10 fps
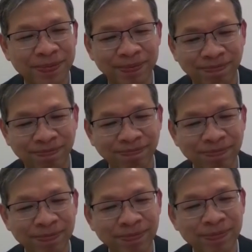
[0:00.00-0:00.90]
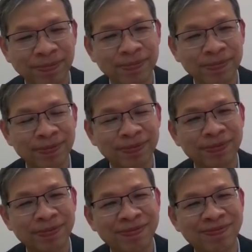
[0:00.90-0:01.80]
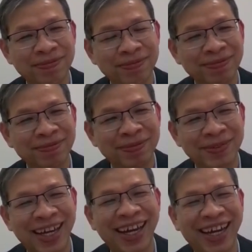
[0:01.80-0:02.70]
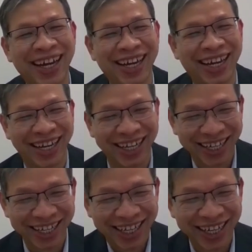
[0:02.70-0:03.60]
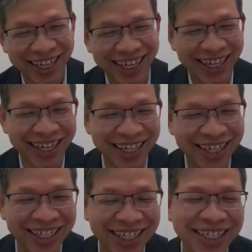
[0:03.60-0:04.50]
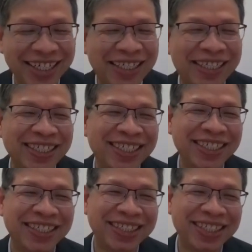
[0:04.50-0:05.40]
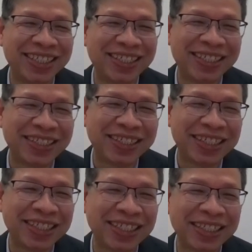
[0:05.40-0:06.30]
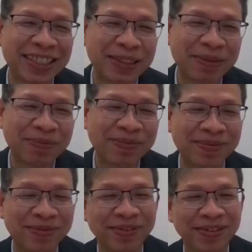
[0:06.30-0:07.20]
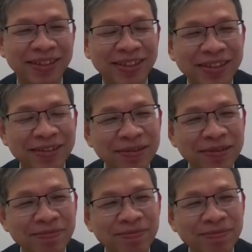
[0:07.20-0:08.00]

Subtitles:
(silent)